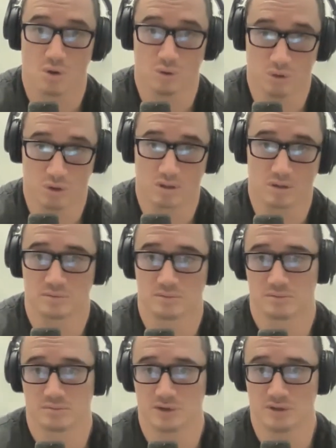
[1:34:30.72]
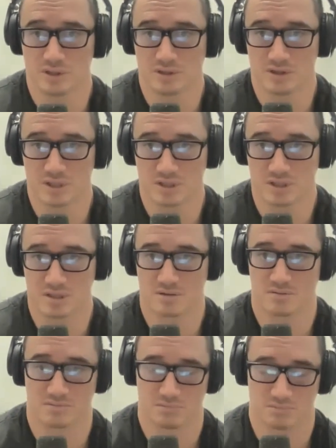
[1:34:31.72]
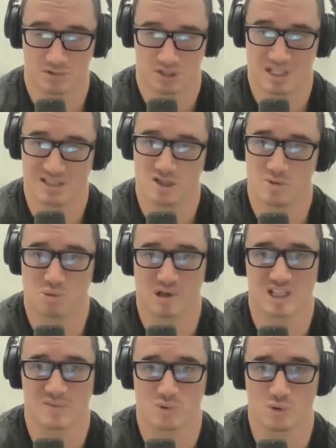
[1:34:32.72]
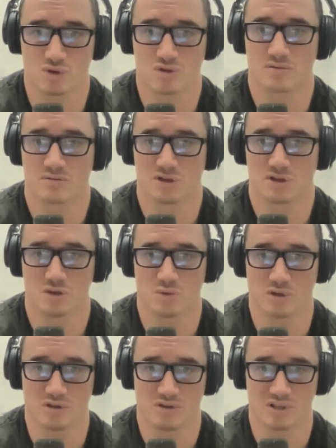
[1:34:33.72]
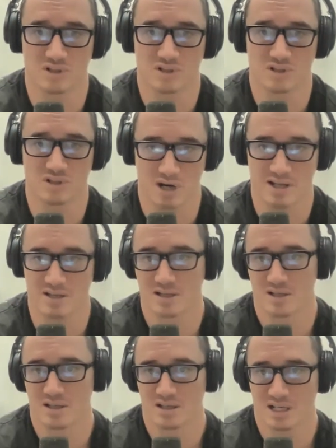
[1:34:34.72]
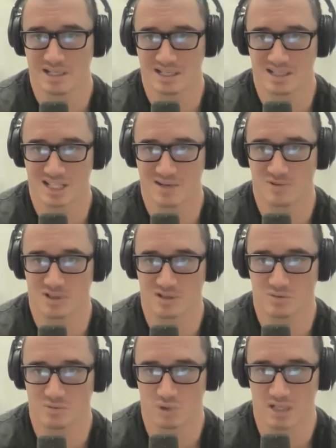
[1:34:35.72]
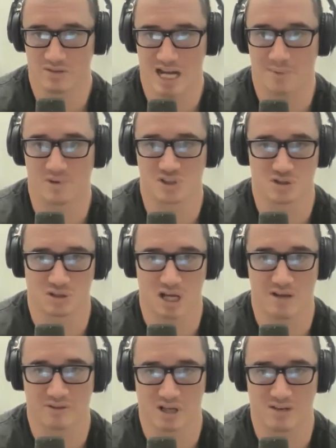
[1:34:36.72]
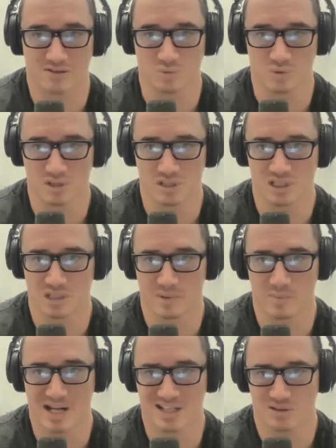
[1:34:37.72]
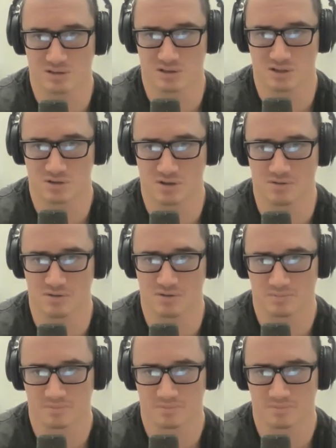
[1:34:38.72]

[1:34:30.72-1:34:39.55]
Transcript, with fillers: Or you can just stick to your principles, do what you think is right and accept that whatever happens in your life afterwards is going to be based on the truth.